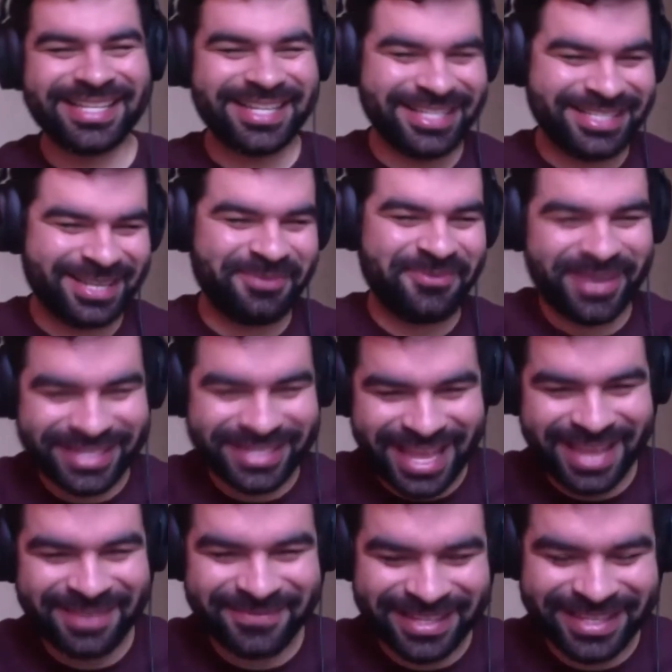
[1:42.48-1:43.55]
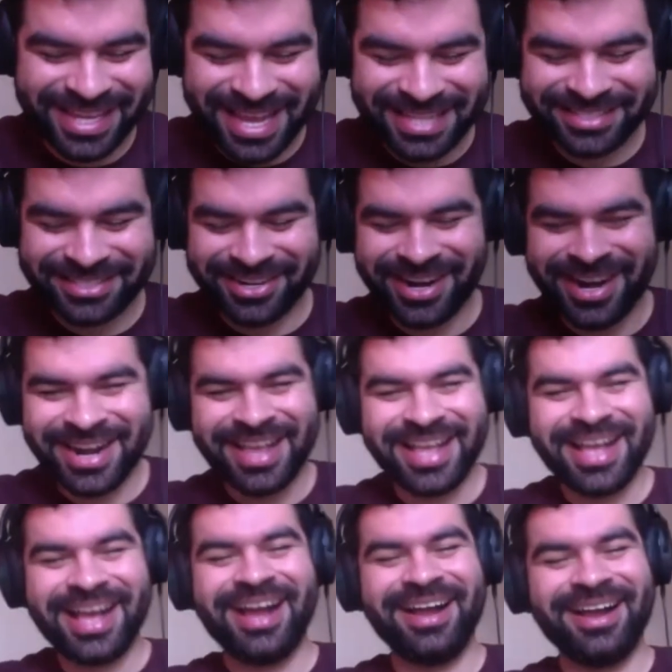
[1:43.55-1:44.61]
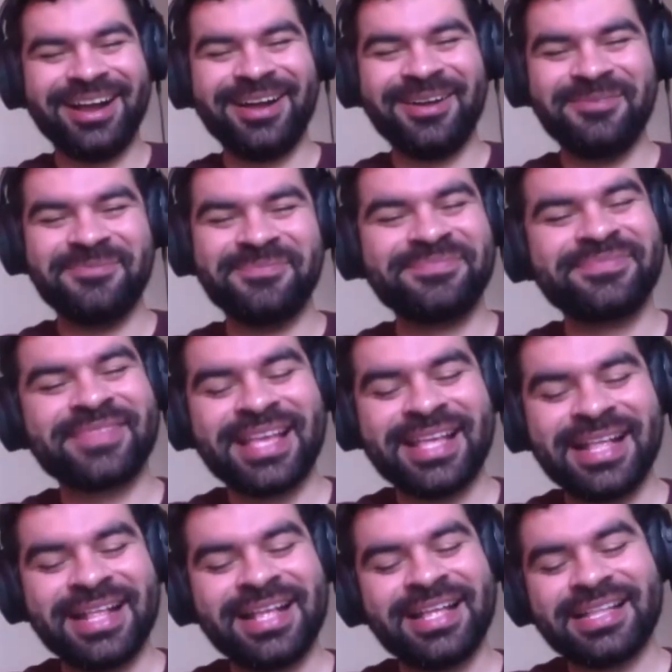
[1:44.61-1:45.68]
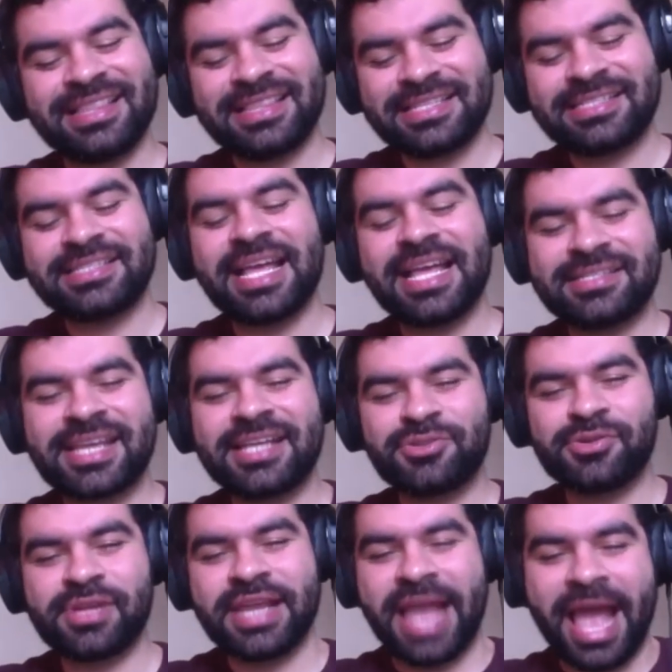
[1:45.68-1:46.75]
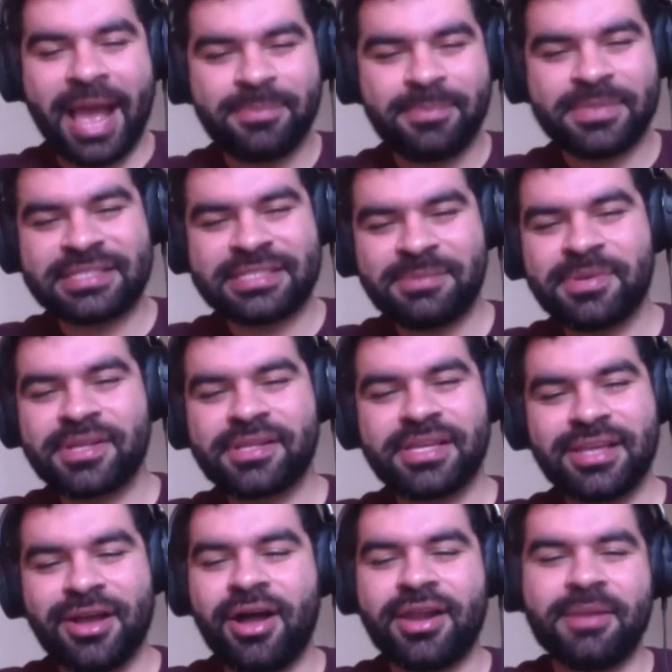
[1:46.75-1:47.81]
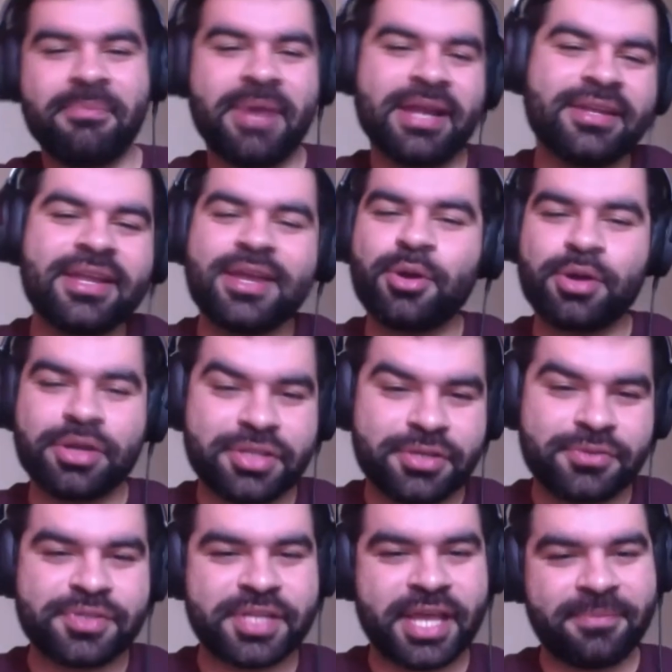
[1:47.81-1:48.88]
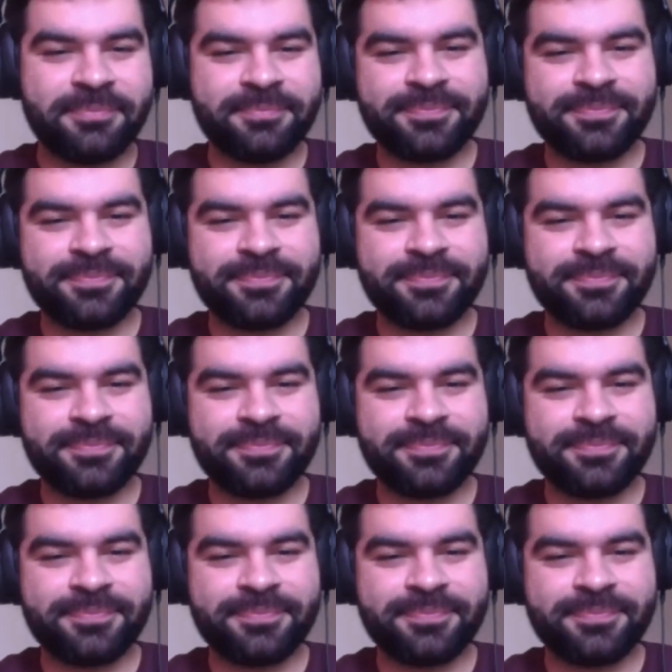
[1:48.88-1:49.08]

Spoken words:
Someone gave me the answer. That scheduling happens typically on a Monday or a Tuesday.